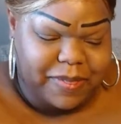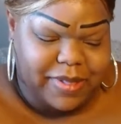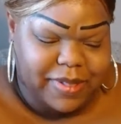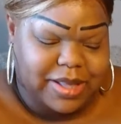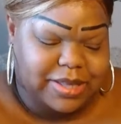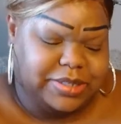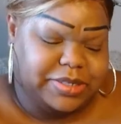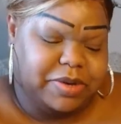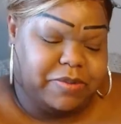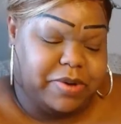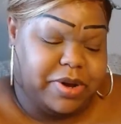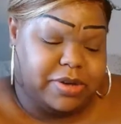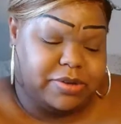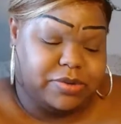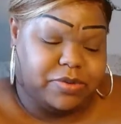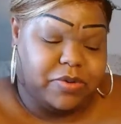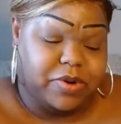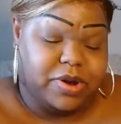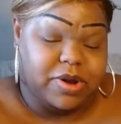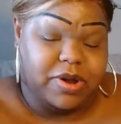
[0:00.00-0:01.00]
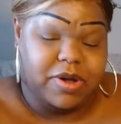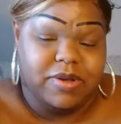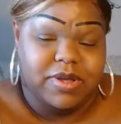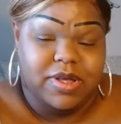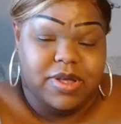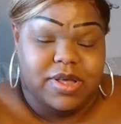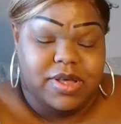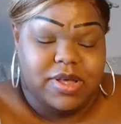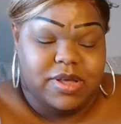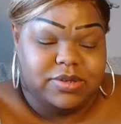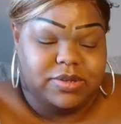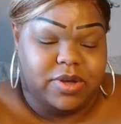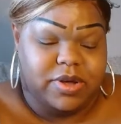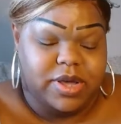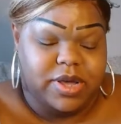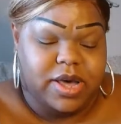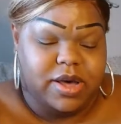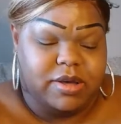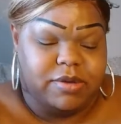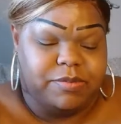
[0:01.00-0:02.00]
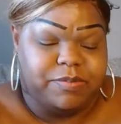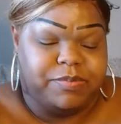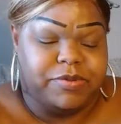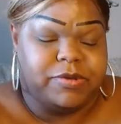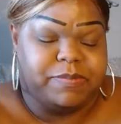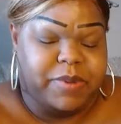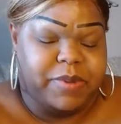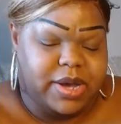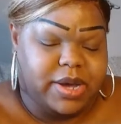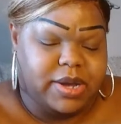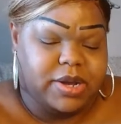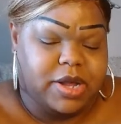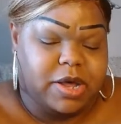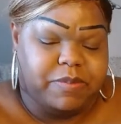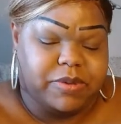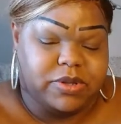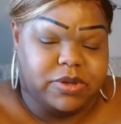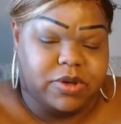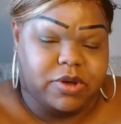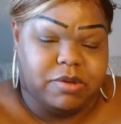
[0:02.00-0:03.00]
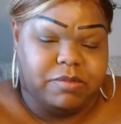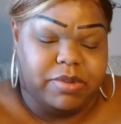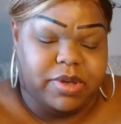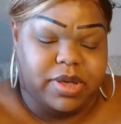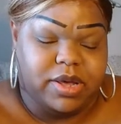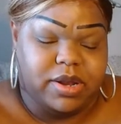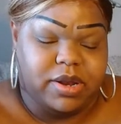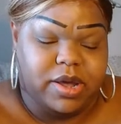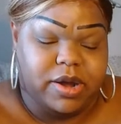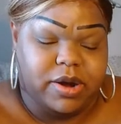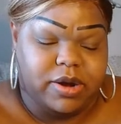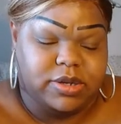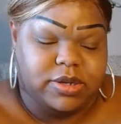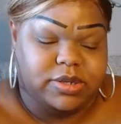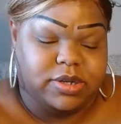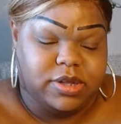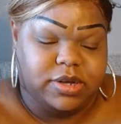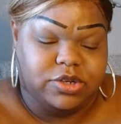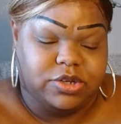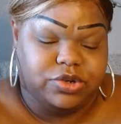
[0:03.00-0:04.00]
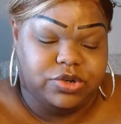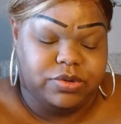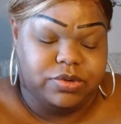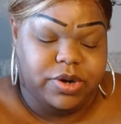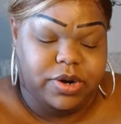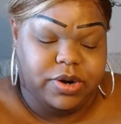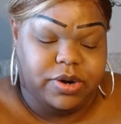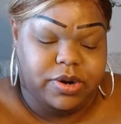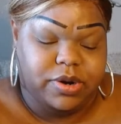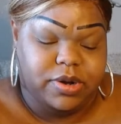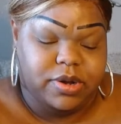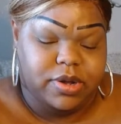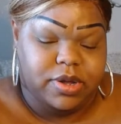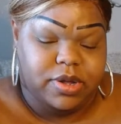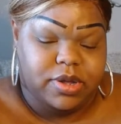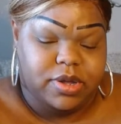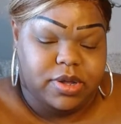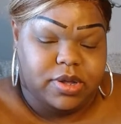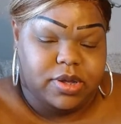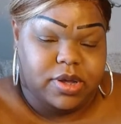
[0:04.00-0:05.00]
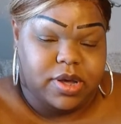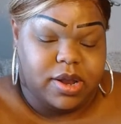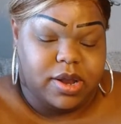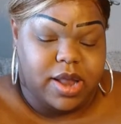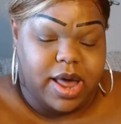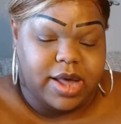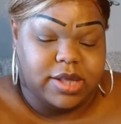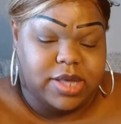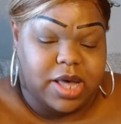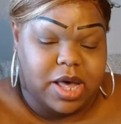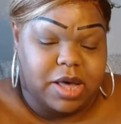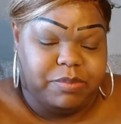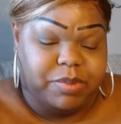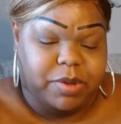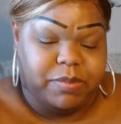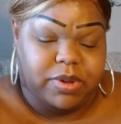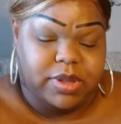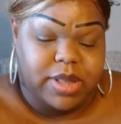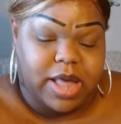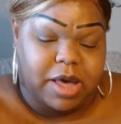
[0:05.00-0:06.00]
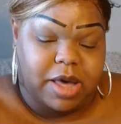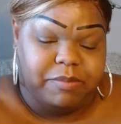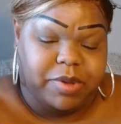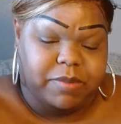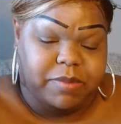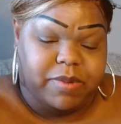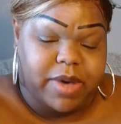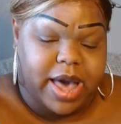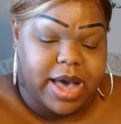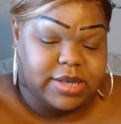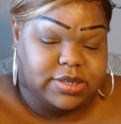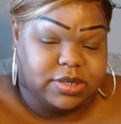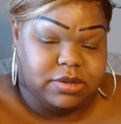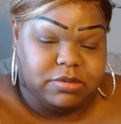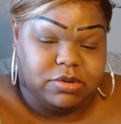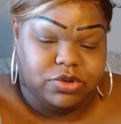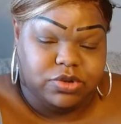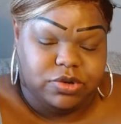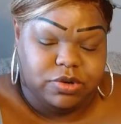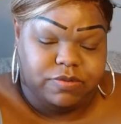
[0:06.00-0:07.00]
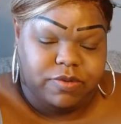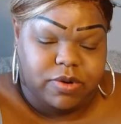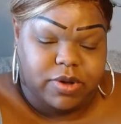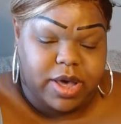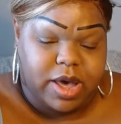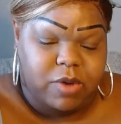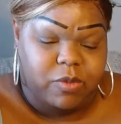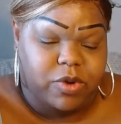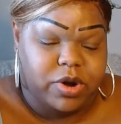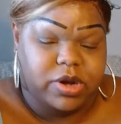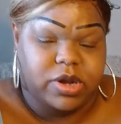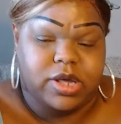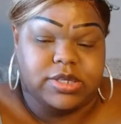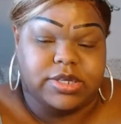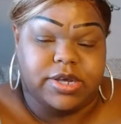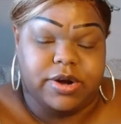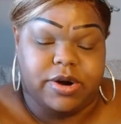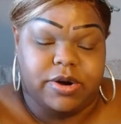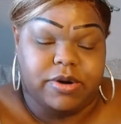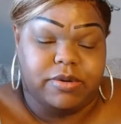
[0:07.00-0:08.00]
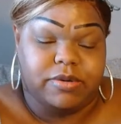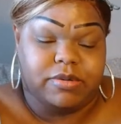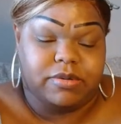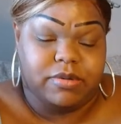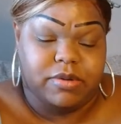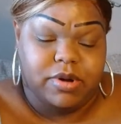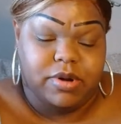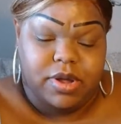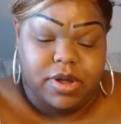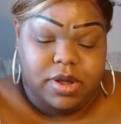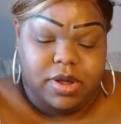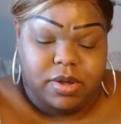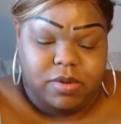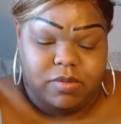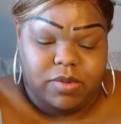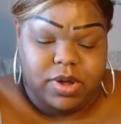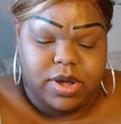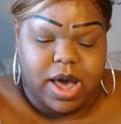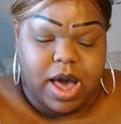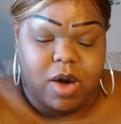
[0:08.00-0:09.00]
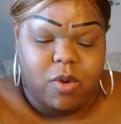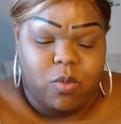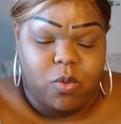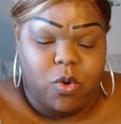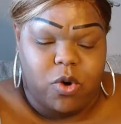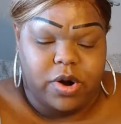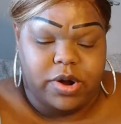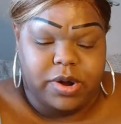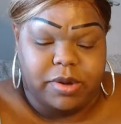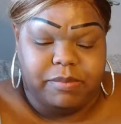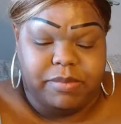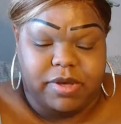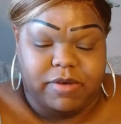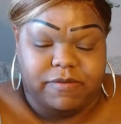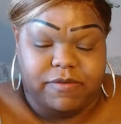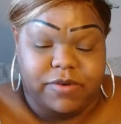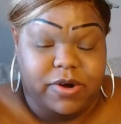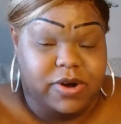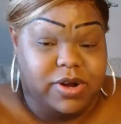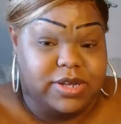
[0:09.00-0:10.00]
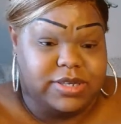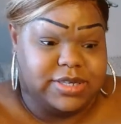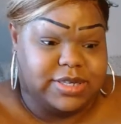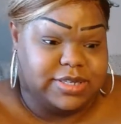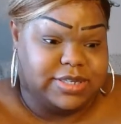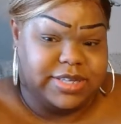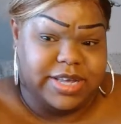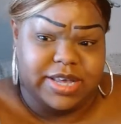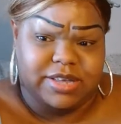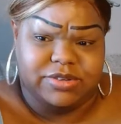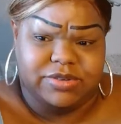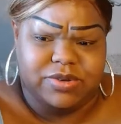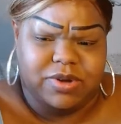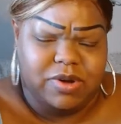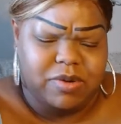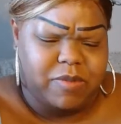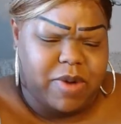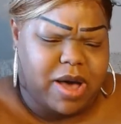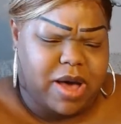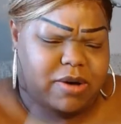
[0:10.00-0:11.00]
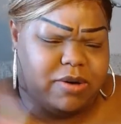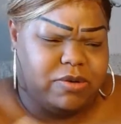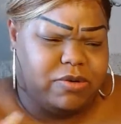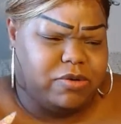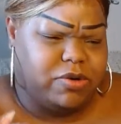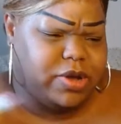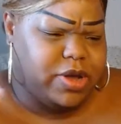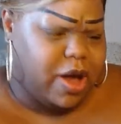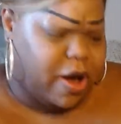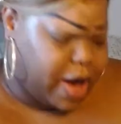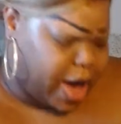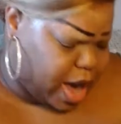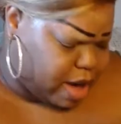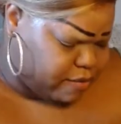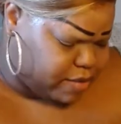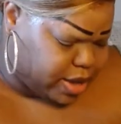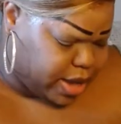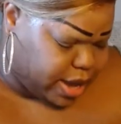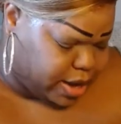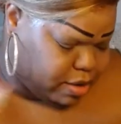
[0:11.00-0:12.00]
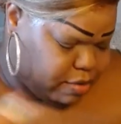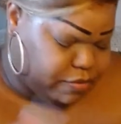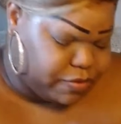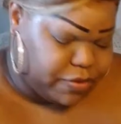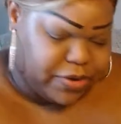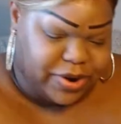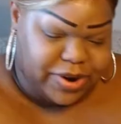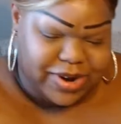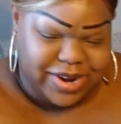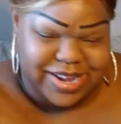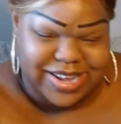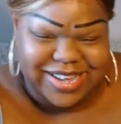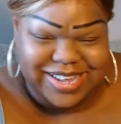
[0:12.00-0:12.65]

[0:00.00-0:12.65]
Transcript: Let's see what else is going on. So yeah, speaking up is going to be inherently true here. And a lot of time people lying, people asking the truth. Okay, where does it hurt? We got warrior, be fearless and stand strong. Wow, who are y'all advocating for?